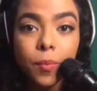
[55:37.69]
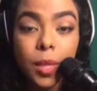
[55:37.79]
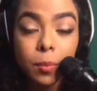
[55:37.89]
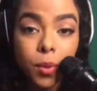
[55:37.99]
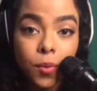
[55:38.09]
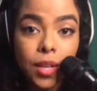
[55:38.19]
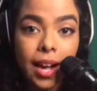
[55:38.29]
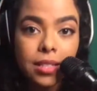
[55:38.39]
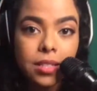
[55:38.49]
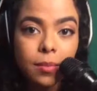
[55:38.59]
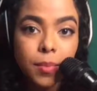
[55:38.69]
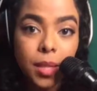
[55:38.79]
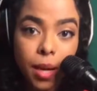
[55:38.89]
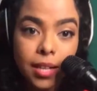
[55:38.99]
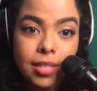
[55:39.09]
people react to
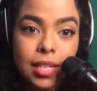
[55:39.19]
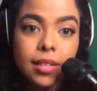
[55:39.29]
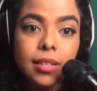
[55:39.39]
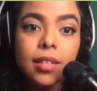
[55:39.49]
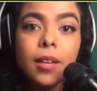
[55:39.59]
beatboxing,